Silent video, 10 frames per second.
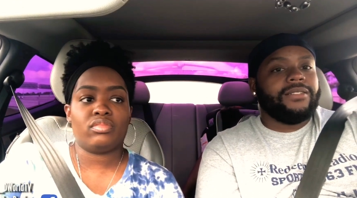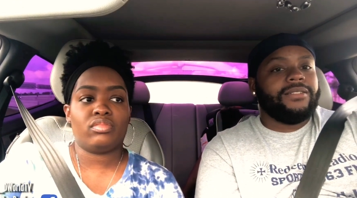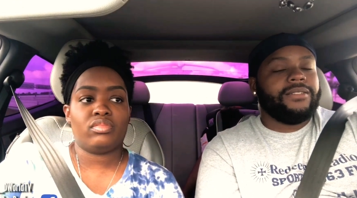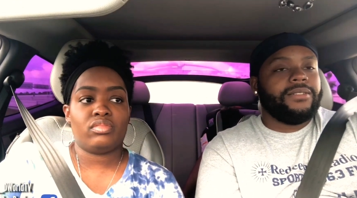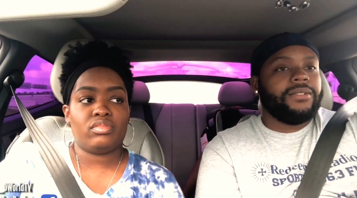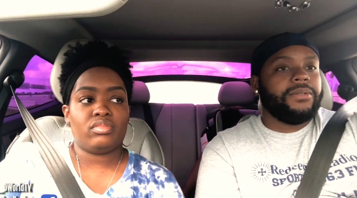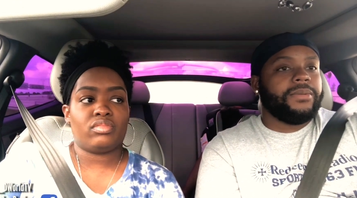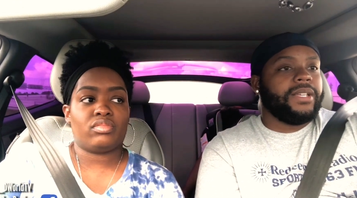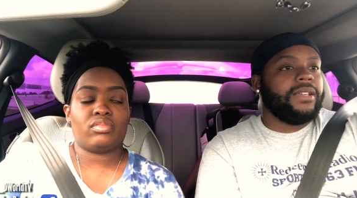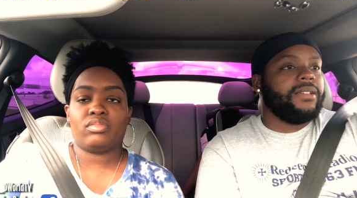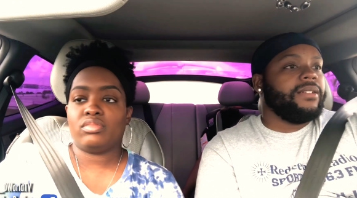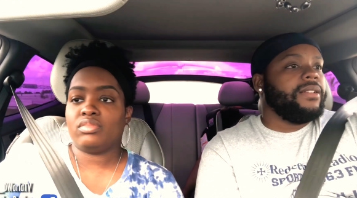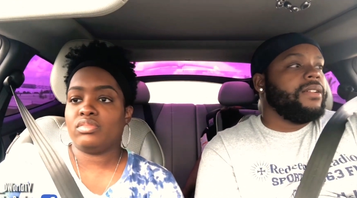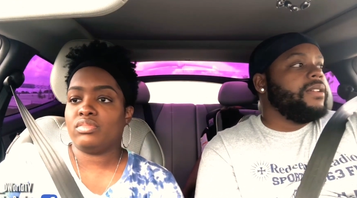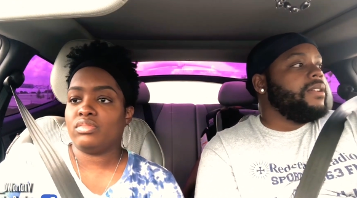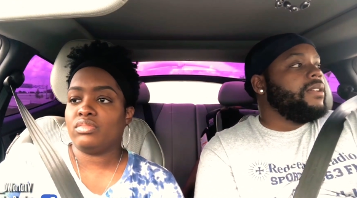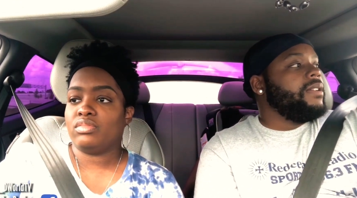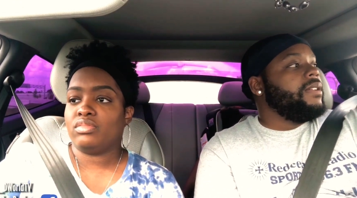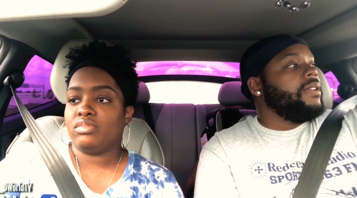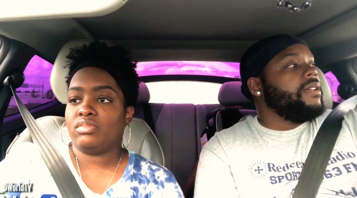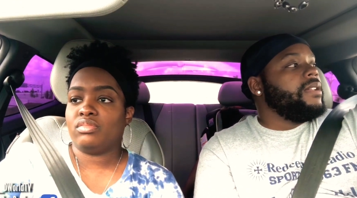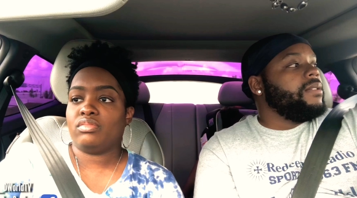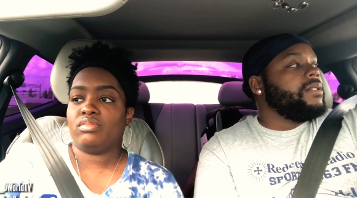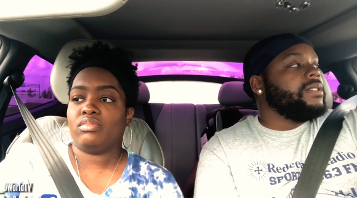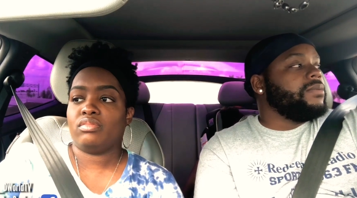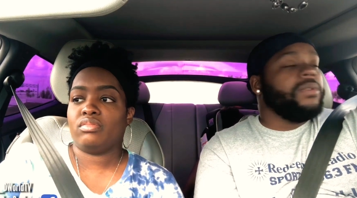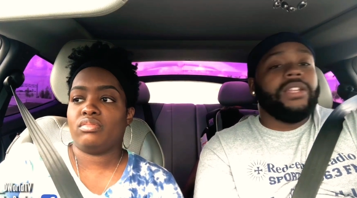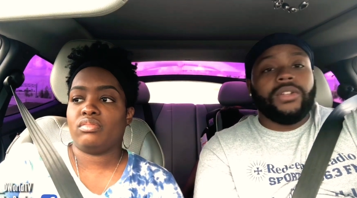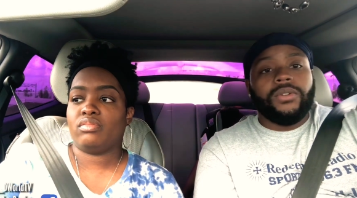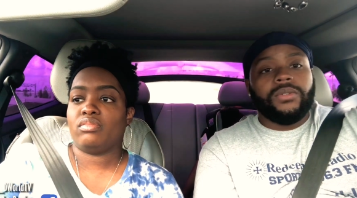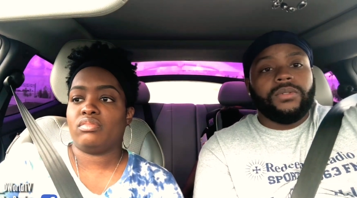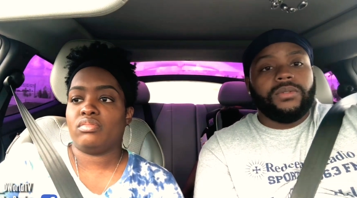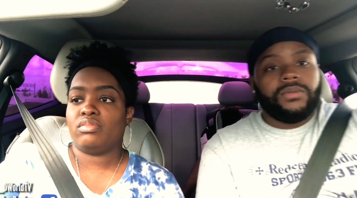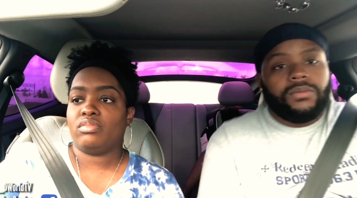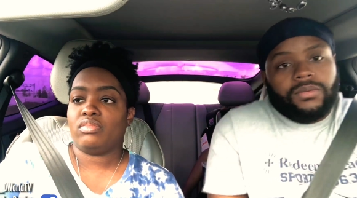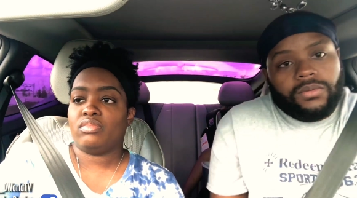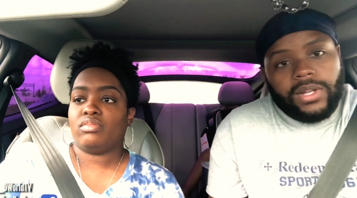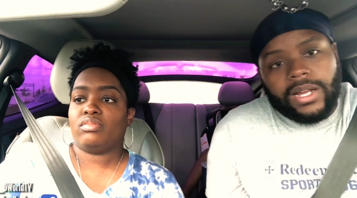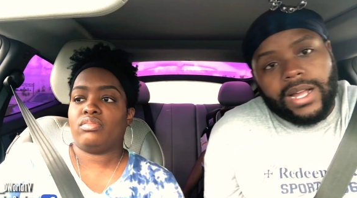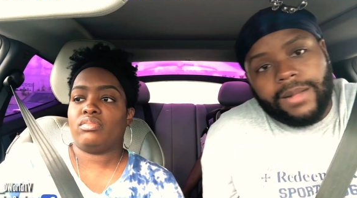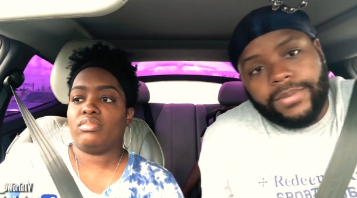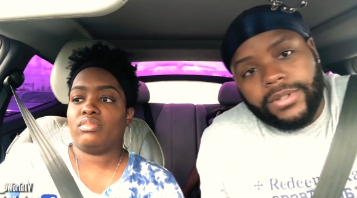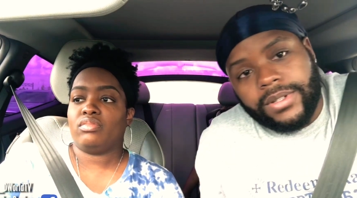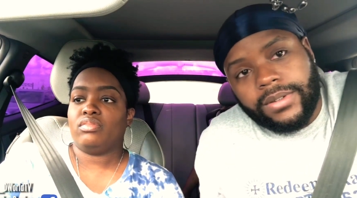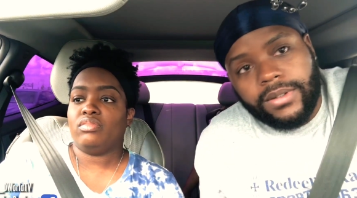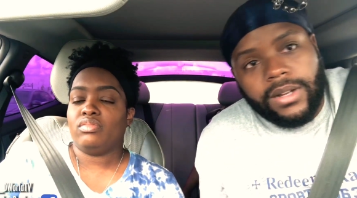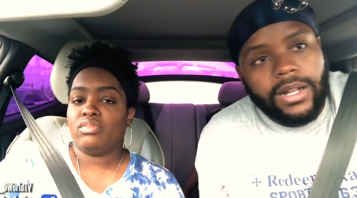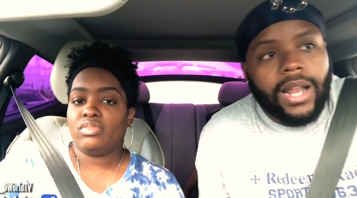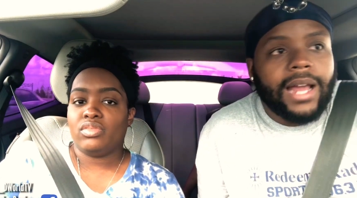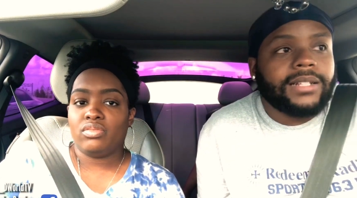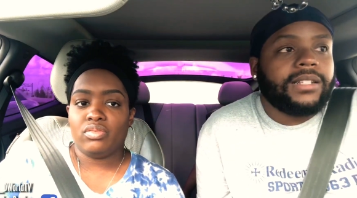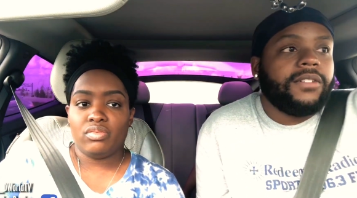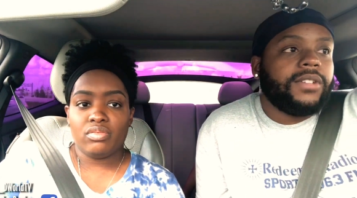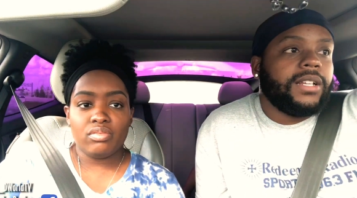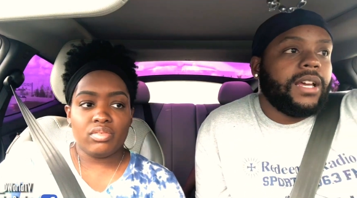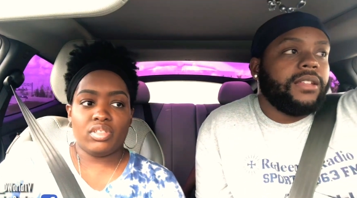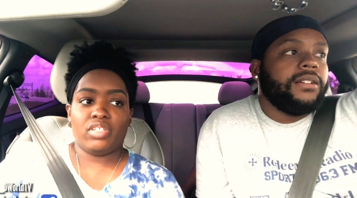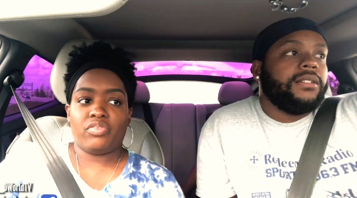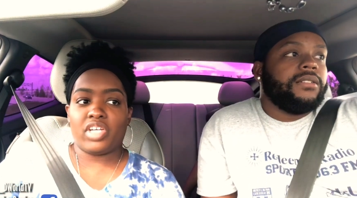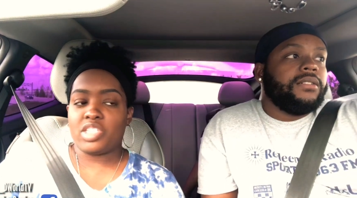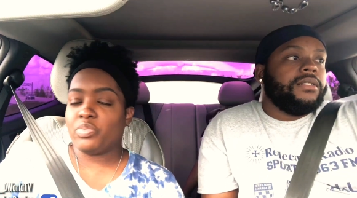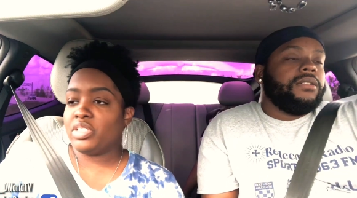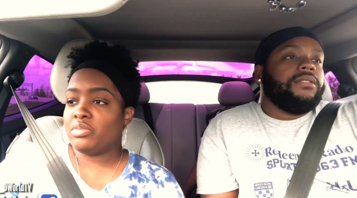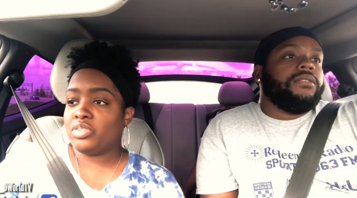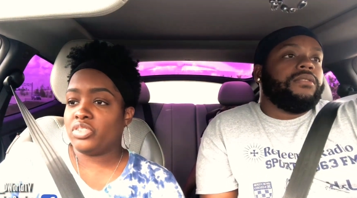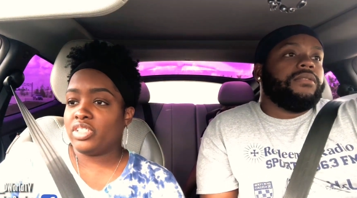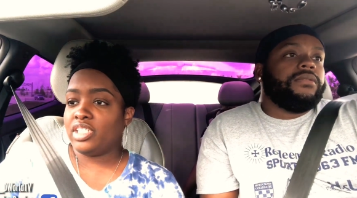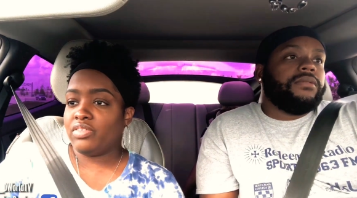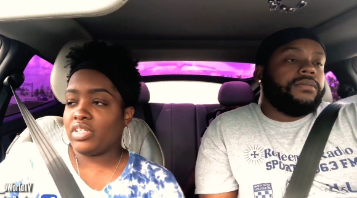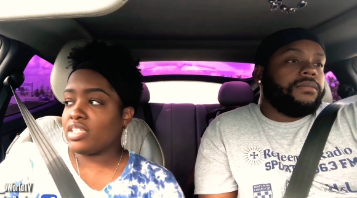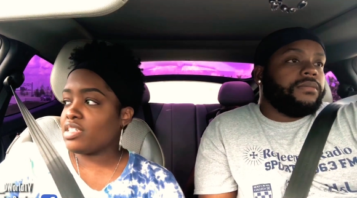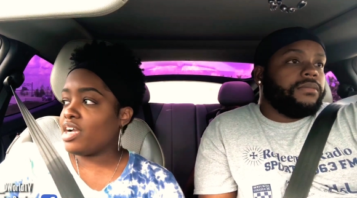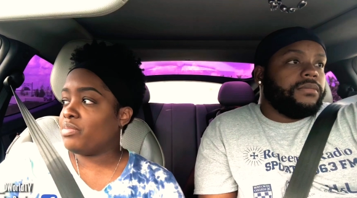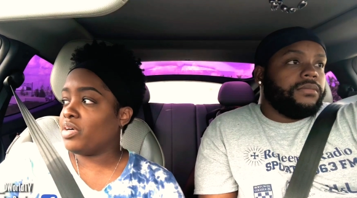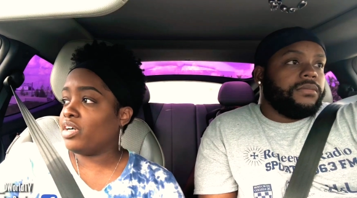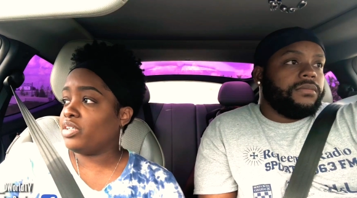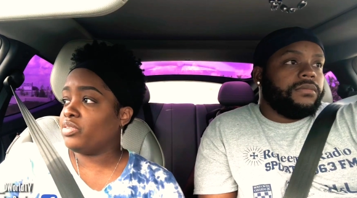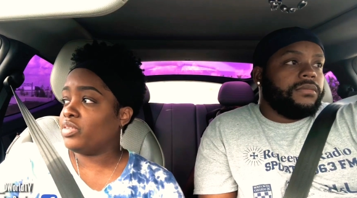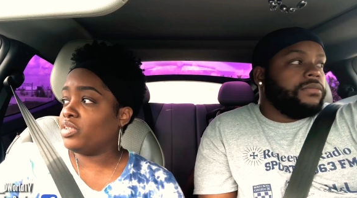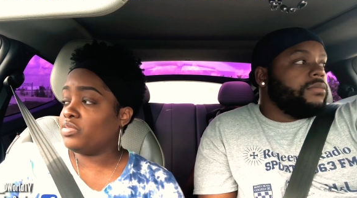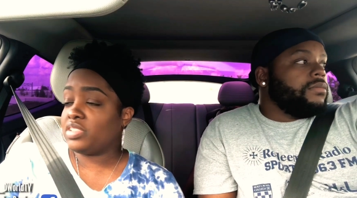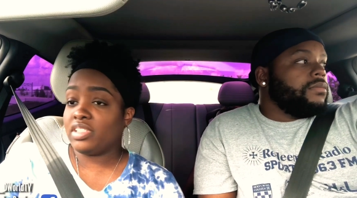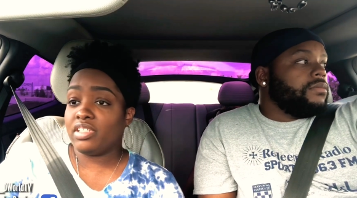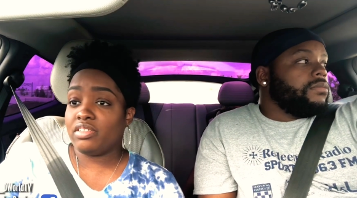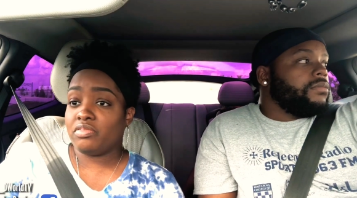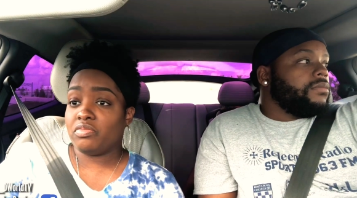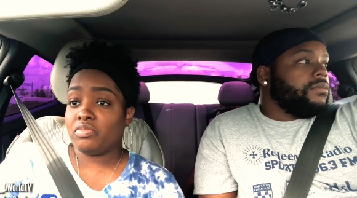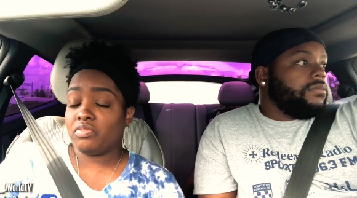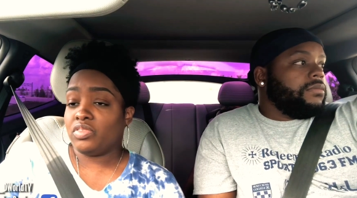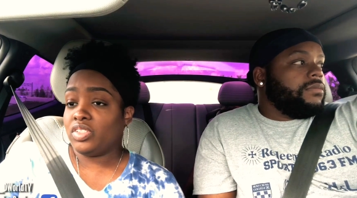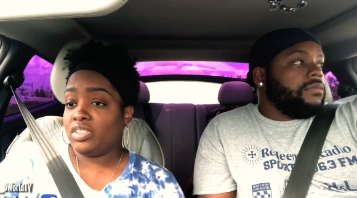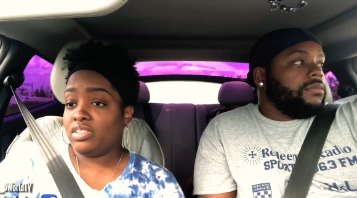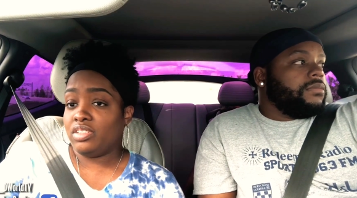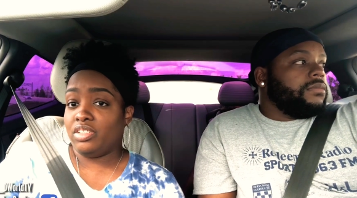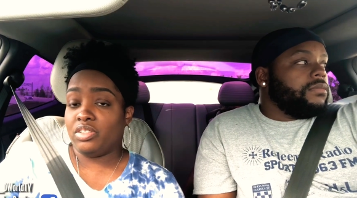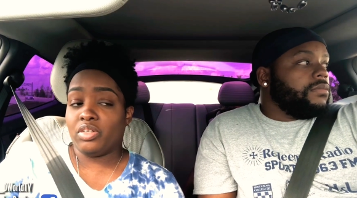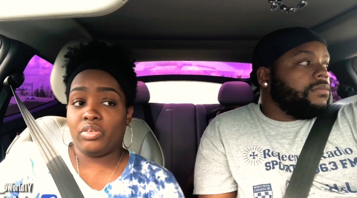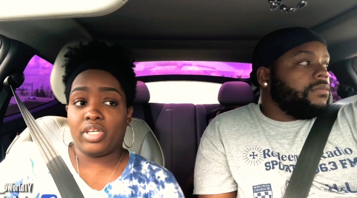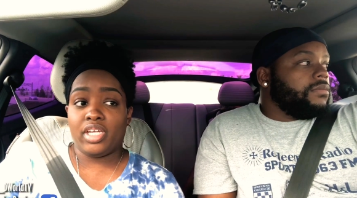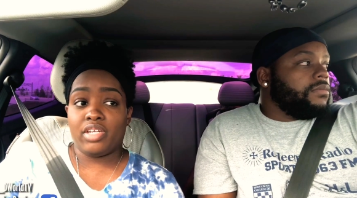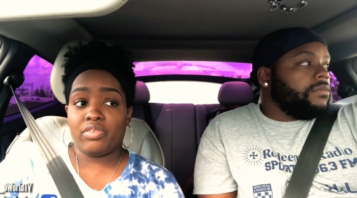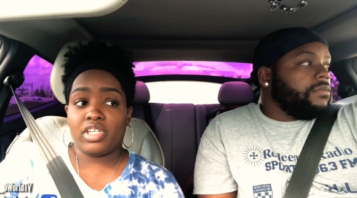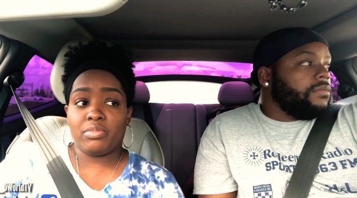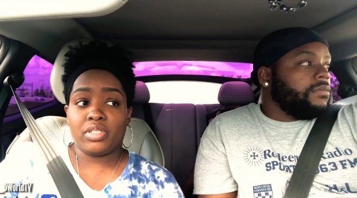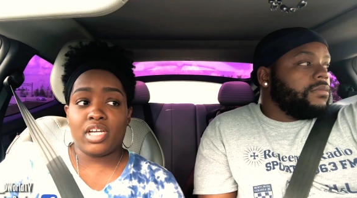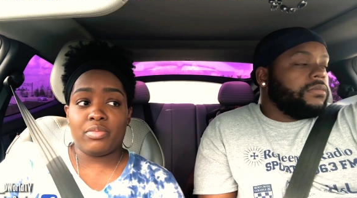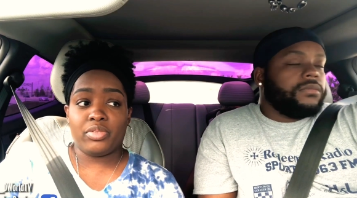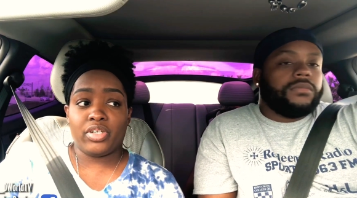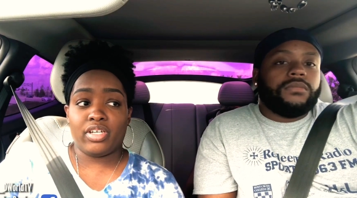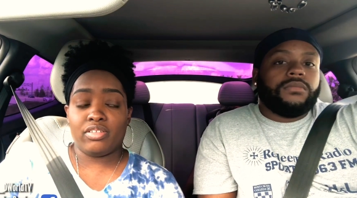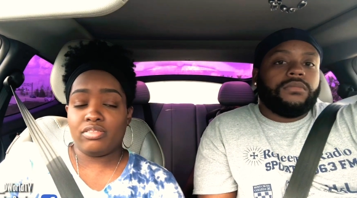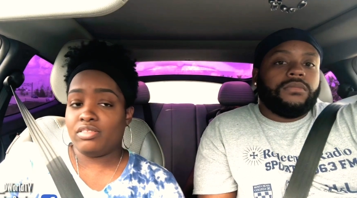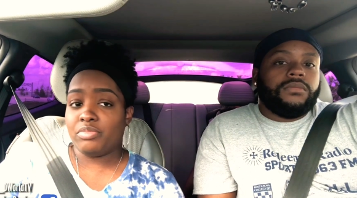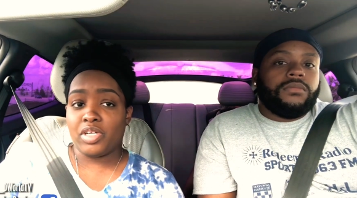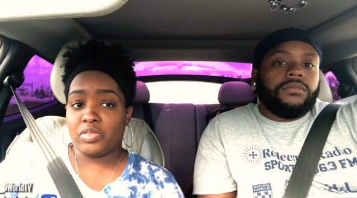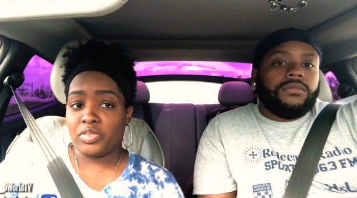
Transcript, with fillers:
Speaker 1: You know what I'm saying? Because we do. We accomplish a lot of stuff together.
Speaker 2: If y'all spend the majority of y'all time arguing over stuff, you know, it can't ever come to common ground. You might as